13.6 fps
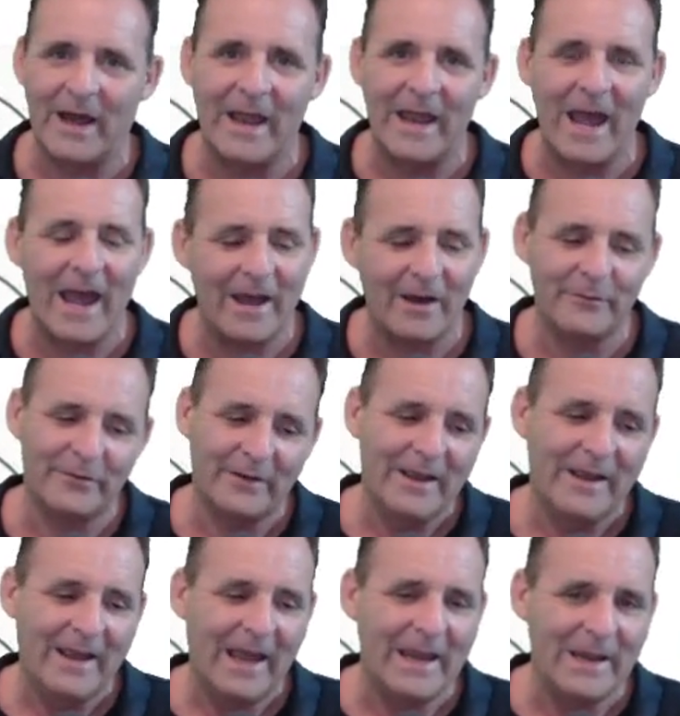I have
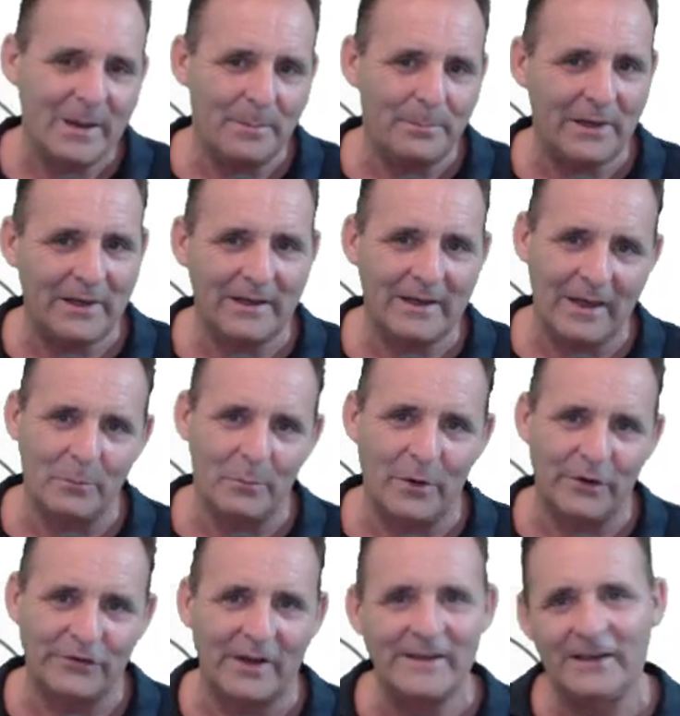a plugin
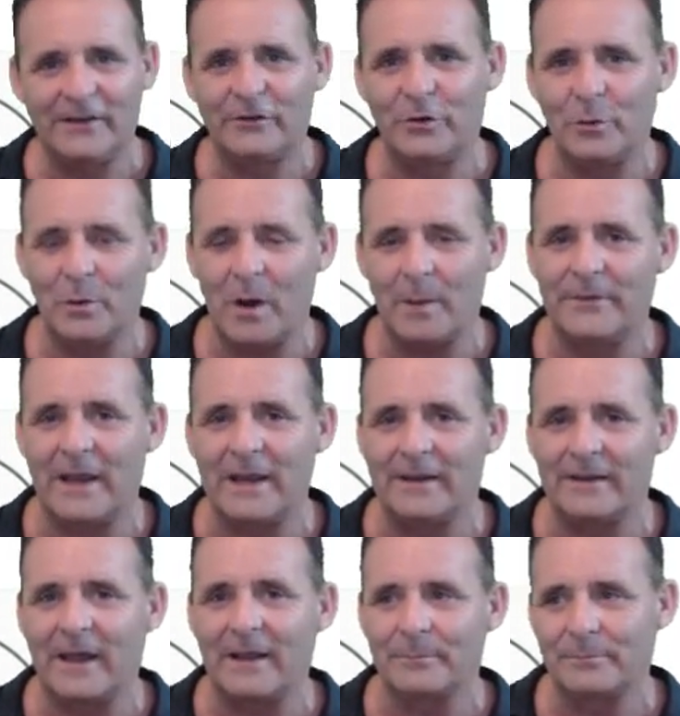which I need to update
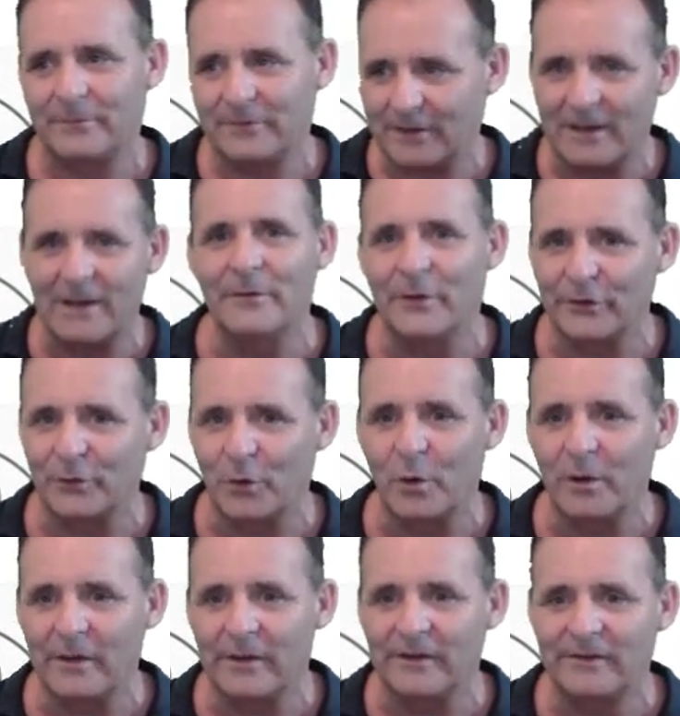that delivers all
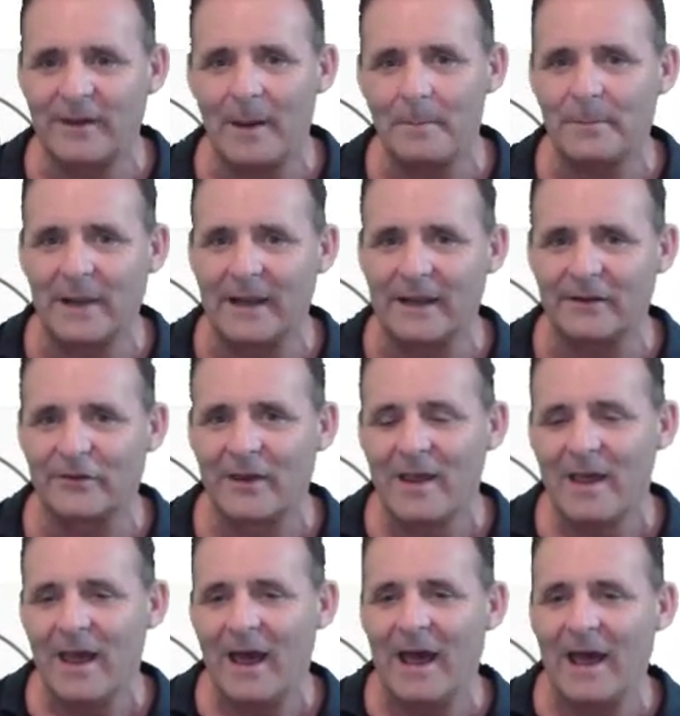of these templates,
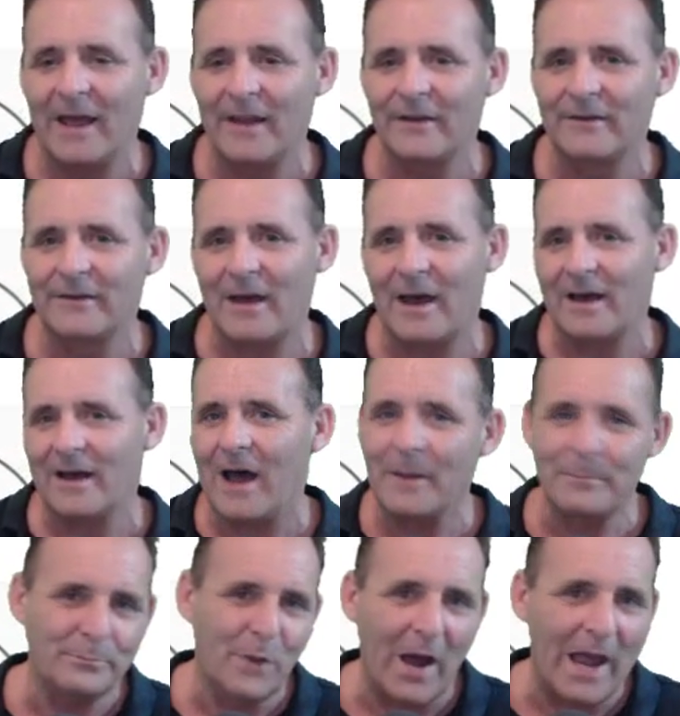and
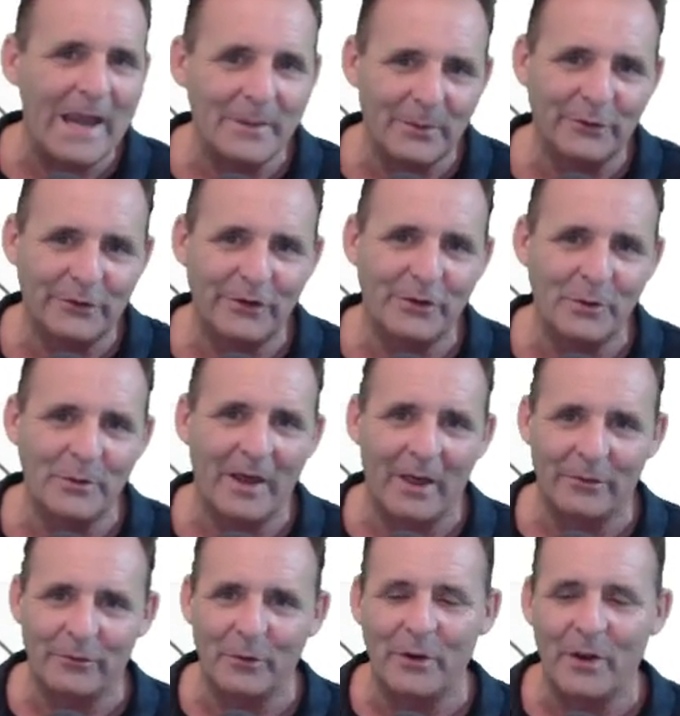I'm not able to do
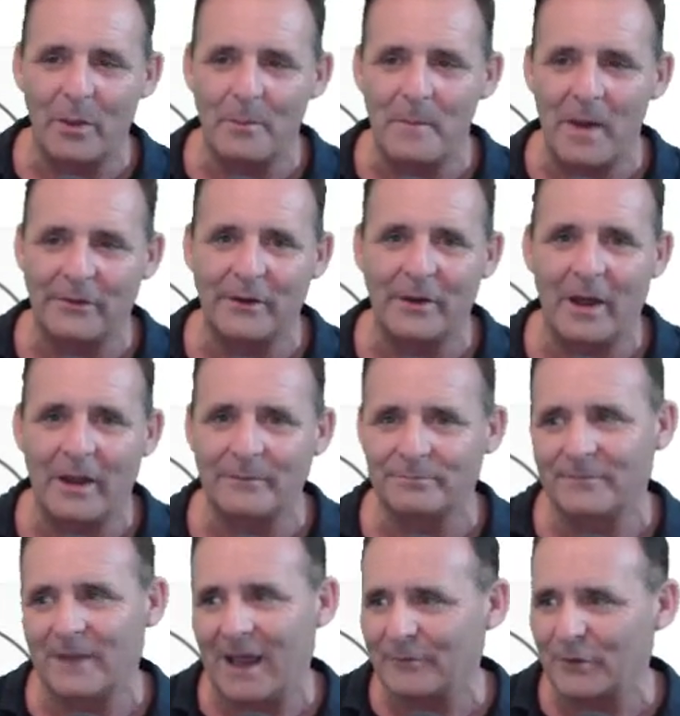that through another method. I
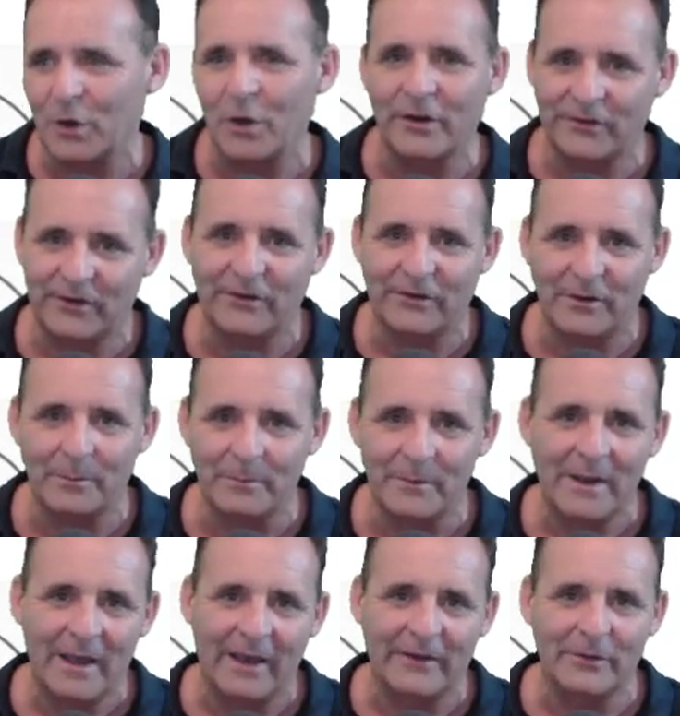haven't got a system
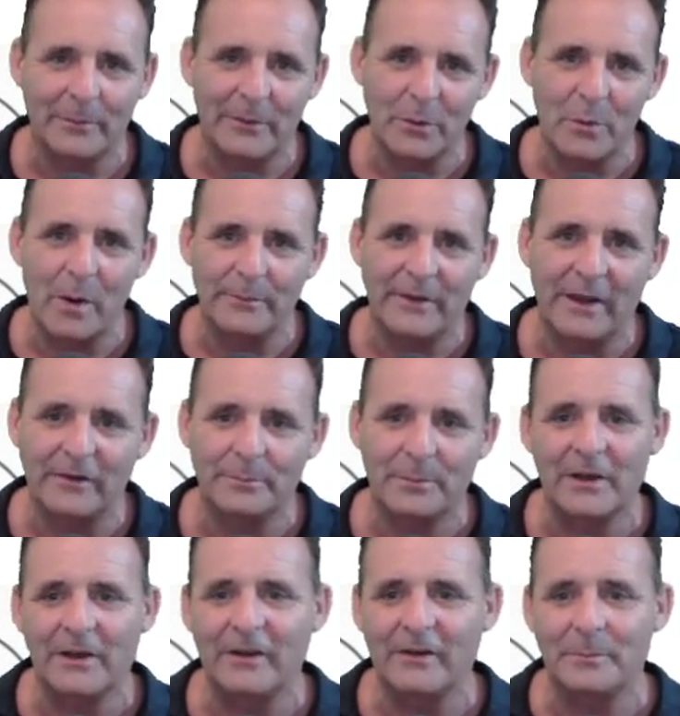as somebody who updates
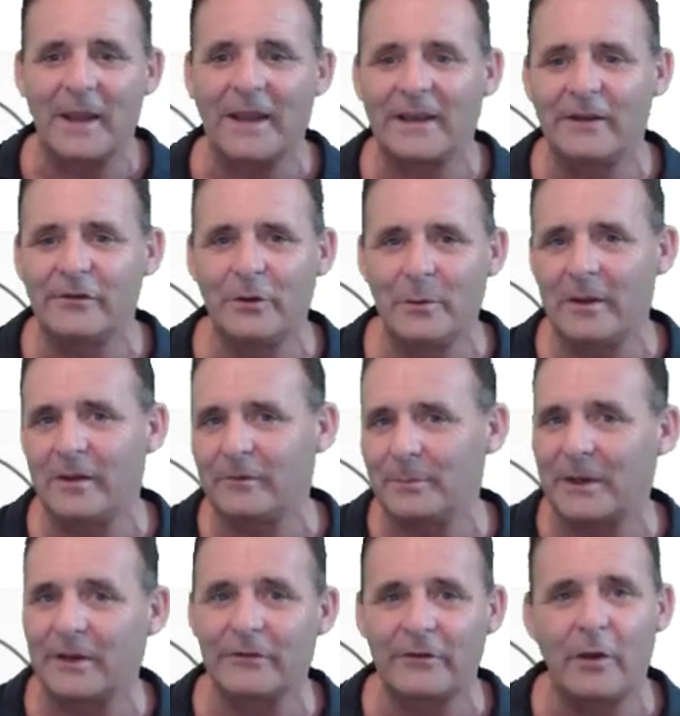plugins, but I can do this
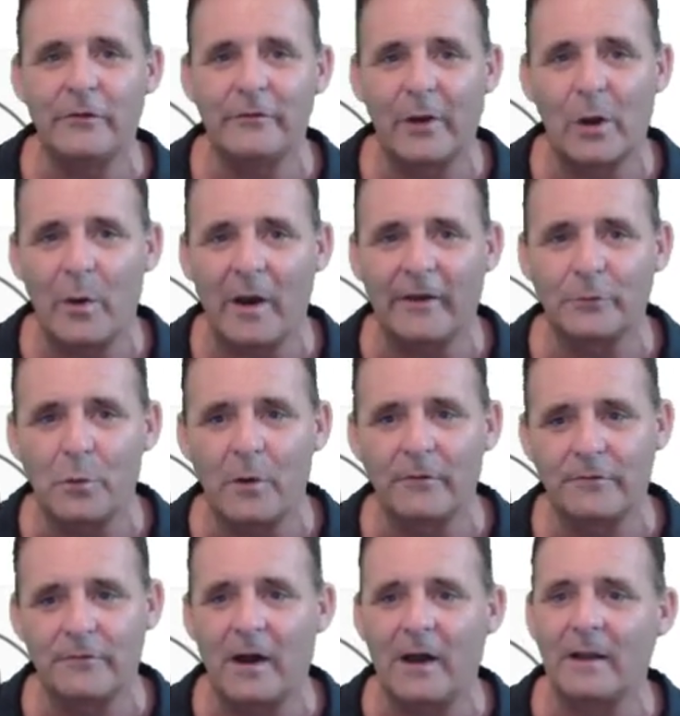because it only requires one
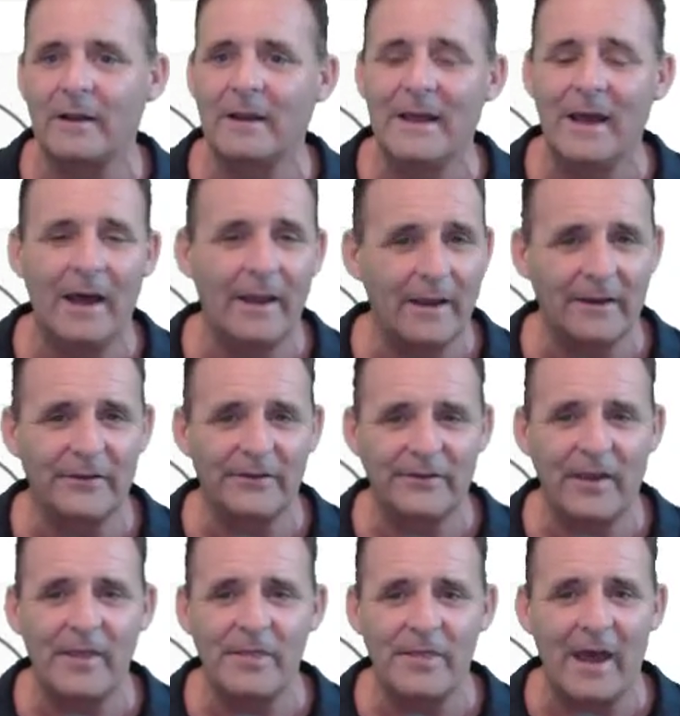file and I can
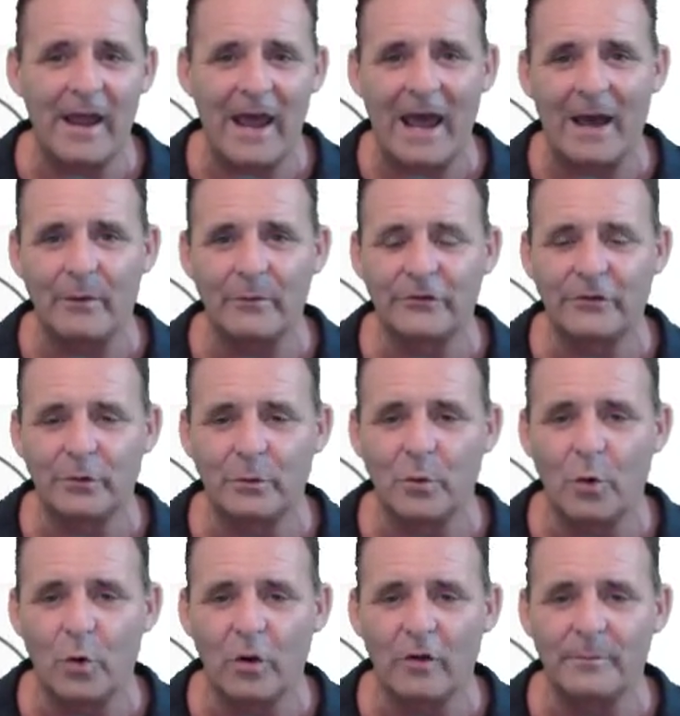send that out to
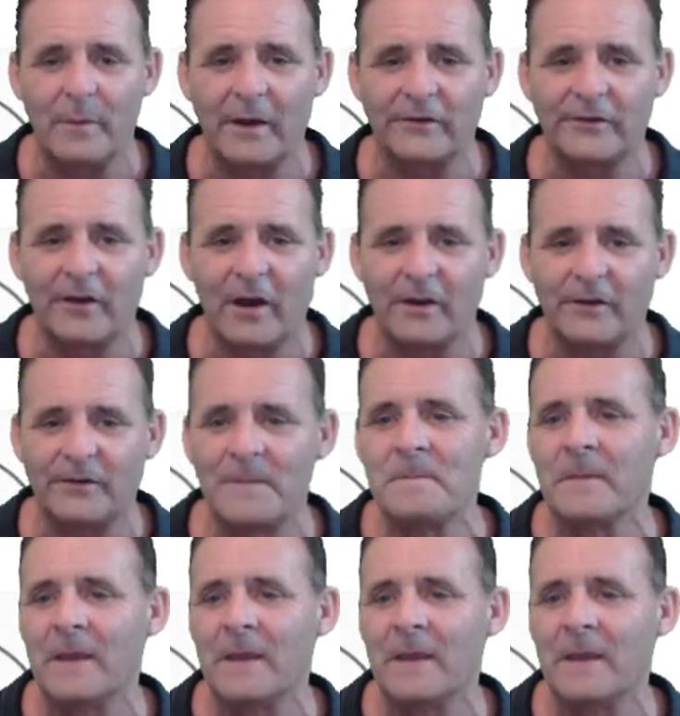all of my sites.